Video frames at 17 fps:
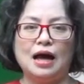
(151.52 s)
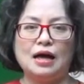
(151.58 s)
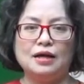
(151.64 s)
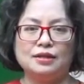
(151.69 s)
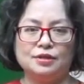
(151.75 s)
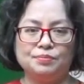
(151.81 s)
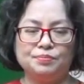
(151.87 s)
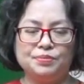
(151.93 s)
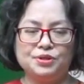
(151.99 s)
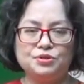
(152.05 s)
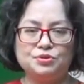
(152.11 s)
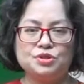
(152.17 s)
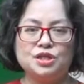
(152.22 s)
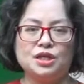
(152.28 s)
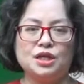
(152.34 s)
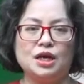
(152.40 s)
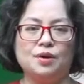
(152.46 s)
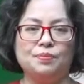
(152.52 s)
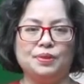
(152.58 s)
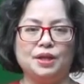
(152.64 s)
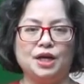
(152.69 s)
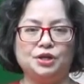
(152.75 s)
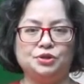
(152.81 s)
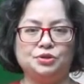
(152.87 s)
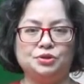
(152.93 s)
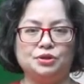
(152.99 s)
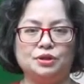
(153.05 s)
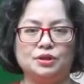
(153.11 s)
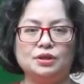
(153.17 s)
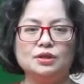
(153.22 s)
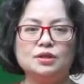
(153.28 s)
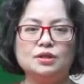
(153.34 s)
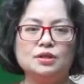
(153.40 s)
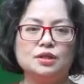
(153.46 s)
the beauty of
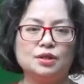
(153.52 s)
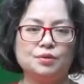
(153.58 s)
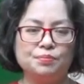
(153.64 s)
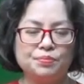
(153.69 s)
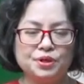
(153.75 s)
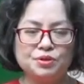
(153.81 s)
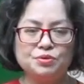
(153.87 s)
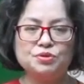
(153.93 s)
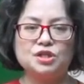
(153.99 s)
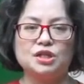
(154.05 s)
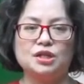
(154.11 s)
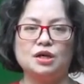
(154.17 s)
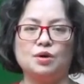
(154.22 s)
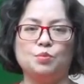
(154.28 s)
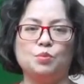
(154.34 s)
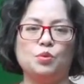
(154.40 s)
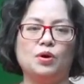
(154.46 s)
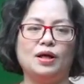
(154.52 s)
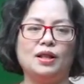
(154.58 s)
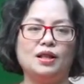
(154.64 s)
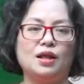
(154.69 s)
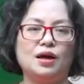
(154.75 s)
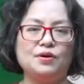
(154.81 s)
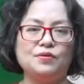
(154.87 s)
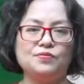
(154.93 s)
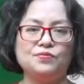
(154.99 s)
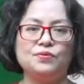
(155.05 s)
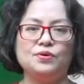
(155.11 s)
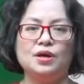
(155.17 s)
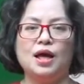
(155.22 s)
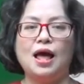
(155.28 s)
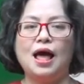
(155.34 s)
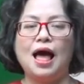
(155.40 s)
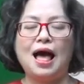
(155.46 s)
nature, the beauty of wildlife
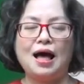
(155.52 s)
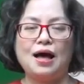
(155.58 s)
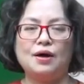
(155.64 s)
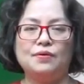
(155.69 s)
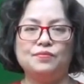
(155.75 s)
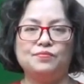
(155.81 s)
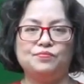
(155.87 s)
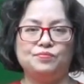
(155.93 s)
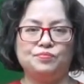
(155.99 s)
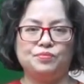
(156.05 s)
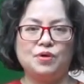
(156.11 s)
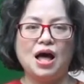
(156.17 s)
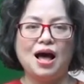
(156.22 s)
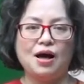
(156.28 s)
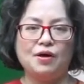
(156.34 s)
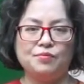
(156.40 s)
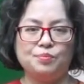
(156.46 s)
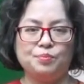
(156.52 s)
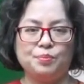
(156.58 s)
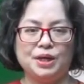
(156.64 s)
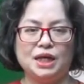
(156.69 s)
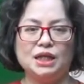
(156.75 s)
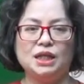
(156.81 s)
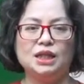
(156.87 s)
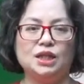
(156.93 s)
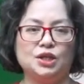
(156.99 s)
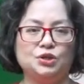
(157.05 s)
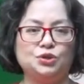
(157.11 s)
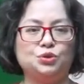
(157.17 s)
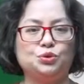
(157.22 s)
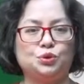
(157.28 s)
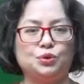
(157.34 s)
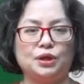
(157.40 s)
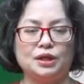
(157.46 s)
have been
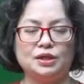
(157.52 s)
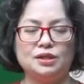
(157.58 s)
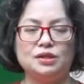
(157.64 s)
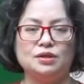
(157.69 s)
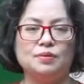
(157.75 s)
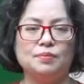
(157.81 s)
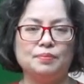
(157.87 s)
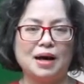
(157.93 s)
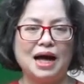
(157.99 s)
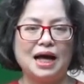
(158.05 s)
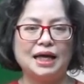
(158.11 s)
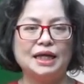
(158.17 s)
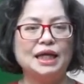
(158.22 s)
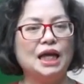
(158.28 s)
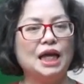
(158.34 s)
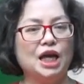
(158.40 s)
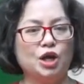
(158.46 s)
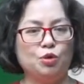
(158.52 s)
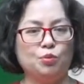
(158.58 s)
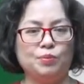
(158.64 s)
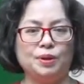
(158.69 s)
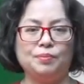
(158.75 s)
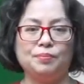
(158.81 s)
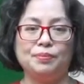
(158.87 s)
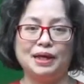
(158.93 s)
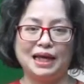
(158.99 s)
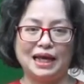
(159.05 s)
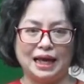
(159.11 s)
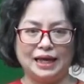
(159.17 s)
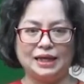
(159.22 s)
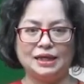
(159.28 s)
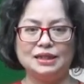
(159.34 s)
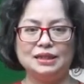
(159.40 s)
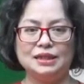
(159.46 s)
destroyed by human
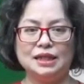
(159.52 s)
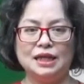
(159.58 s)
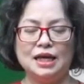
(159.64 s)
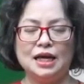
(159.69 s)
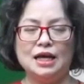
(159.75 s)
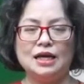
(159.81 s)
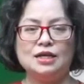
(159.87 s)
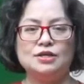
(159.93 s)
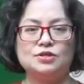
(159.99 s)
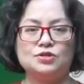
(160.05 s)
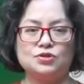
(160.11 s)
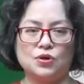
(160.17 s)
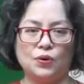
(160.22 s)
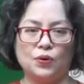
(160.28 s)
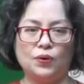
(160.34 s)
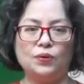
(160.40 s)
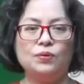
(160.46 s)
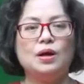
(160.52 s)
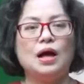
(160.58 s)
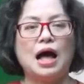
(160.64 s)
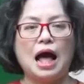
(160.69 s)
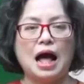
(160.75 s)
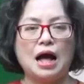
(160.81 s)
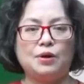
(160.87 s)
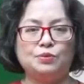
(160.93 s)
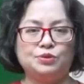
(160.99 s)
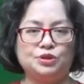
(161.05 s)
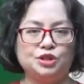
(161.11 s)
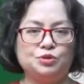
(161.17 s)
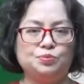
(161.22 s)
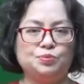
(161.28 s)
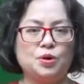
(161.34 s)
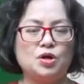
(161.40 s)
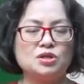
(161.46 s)
beings. So our
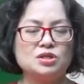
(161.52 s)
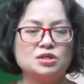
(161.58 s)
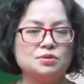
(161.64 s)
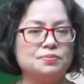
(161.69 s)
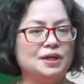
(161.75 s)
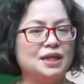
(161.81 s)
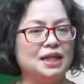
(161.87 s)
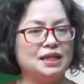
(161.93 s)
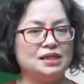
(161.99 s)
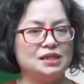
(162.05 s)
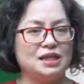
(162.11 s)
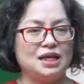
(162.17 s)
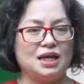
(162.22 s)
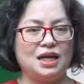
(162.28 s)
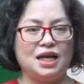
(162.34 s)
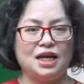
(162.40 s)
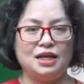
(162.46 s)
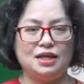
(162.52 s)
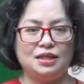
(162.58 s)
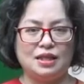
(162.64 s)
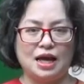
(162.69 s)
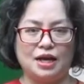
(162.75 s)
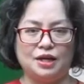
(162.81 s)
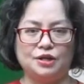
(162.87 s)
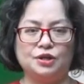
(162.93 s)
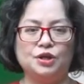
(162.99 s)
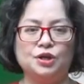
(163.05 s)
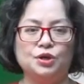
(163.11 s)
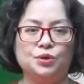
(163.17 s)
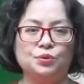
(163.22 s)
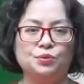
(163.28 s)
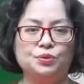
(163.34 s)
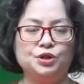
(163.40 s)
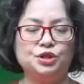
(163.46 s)
responsibility is that
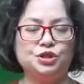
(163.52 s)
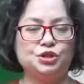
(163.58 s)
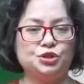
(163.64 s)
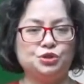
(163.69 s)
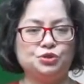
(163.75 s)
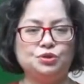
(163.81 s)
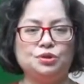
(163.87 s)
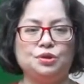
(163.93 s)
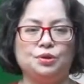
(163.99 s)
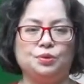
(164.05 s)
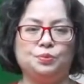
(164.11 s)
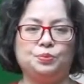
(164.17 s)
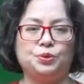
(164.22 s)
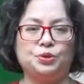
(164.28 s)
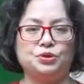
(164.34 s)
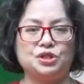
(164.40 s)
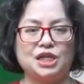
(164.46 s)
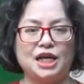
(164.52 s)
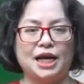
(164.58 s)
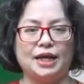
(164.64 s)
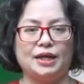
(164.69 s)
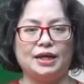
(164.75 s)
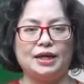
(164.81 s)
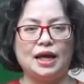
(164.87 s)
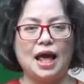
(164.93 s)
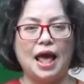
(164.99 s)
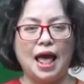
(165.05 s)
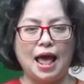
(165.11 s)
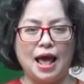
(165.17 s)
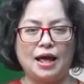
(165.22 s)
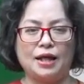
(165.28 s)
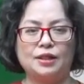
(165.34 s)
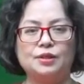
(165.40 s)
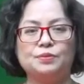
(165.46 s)
we should protect
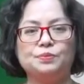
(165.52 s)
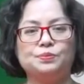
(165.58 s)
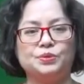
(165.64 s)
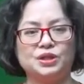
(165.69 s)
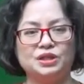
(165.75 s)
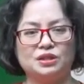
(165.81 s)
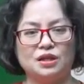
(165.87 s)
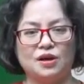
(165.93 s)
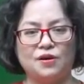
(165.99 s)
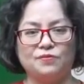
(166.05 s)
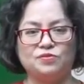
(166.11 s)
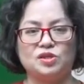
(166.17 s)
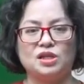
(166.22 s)
and preserve